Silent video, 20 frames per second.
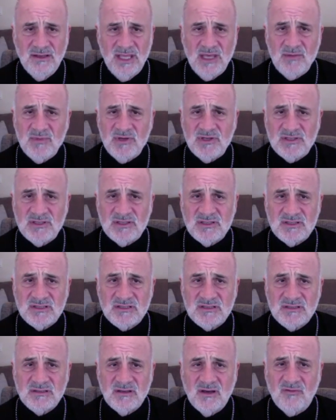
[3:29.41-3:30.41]

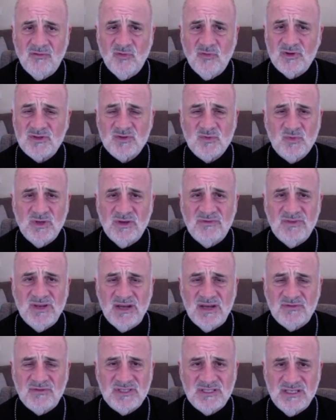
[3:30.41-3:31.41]
images of which we have
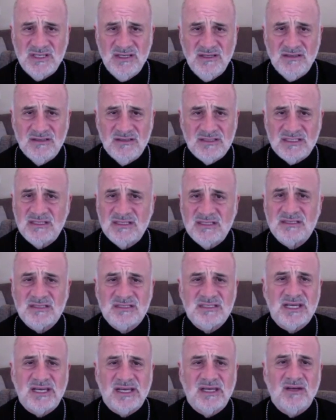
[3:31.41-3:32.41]
never seen since the
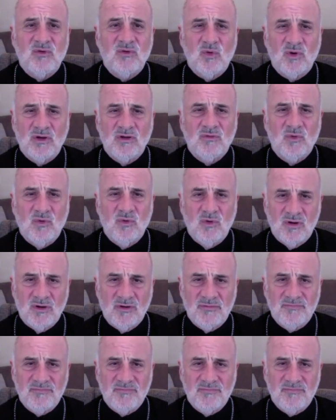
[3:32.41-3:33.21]
Second World War.